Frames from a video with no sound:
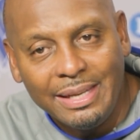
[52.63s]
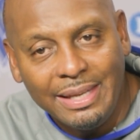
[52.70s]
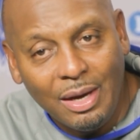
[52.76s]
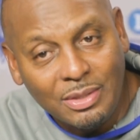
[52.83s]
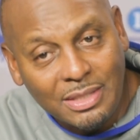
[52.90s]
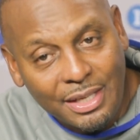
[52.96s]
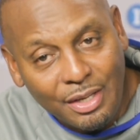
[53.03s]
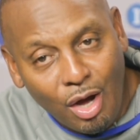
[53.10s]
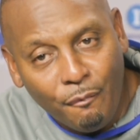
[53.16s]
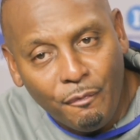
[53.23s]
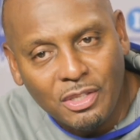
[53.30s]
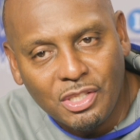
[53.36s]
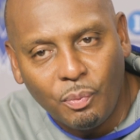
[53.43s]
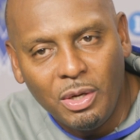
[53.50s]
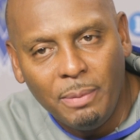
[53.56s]
Now he's getting
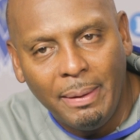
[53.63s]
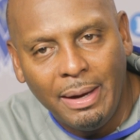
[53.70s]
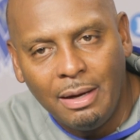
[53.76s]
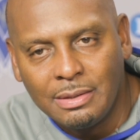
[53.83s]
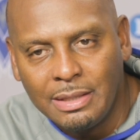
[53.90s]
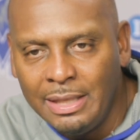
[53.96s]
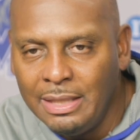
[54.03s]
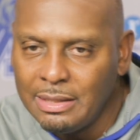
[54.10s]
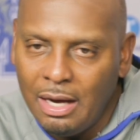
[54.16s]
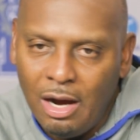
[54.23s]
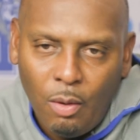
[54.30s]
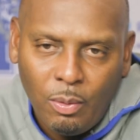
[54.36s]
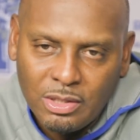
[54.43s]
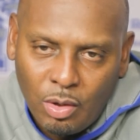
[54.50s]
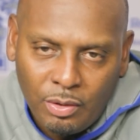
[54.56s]
offensive rebounds, and he's
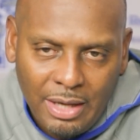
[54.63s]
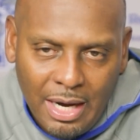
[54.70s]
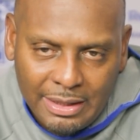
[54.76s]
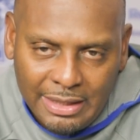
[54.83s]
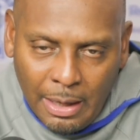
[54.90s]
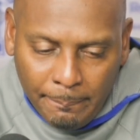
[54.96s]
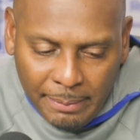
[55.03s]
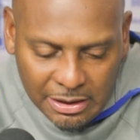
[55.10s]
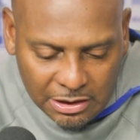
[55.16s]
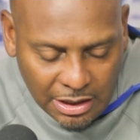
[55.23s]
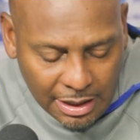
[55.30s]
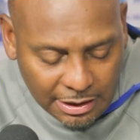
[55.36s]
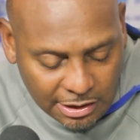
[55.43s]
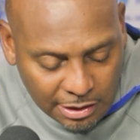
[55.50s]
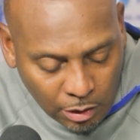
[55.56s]
always going to knock down big shots.